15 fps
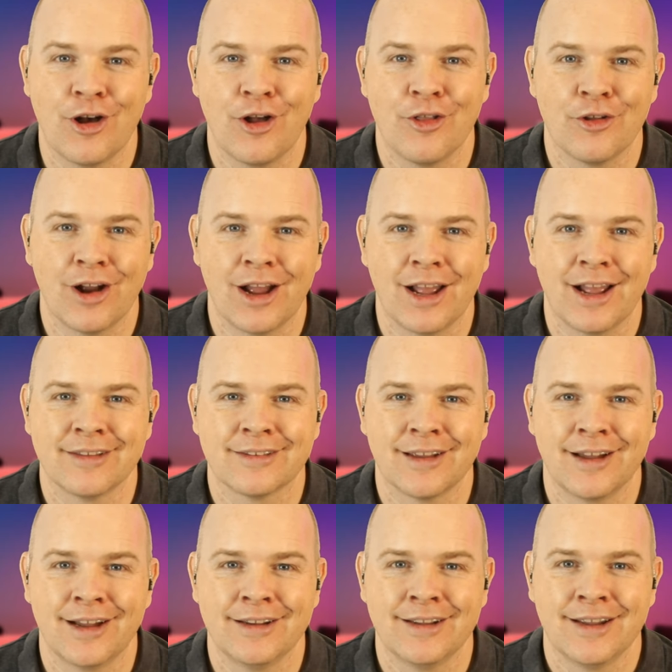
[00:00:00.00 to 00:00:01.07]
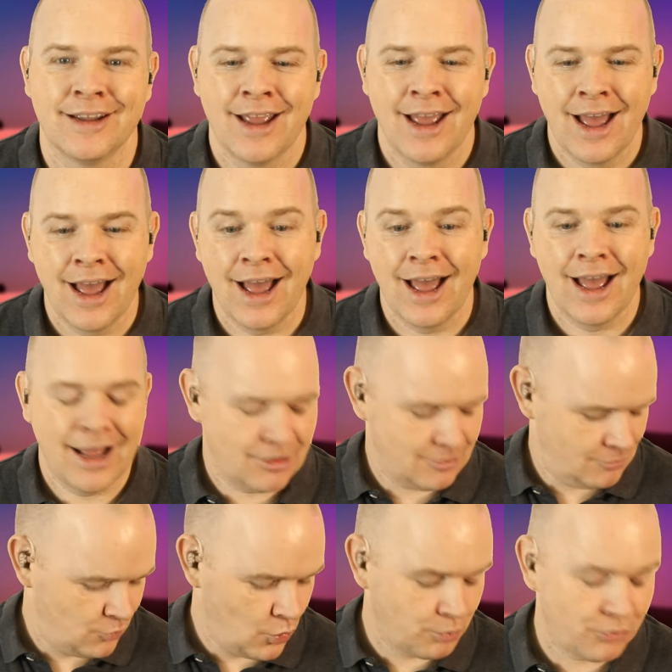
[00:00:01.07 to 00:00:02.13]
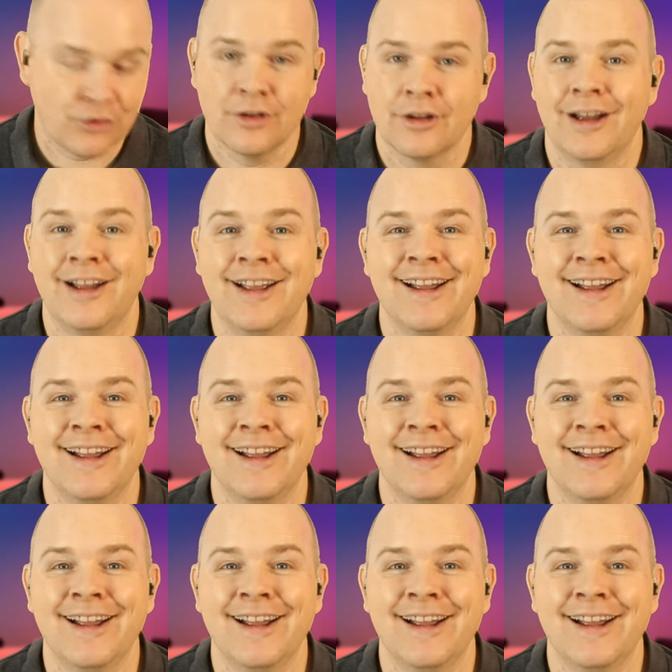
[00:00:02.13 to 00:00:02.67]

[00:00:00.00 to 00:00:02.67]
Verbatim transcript: over on the right hand side. Uh, whoops,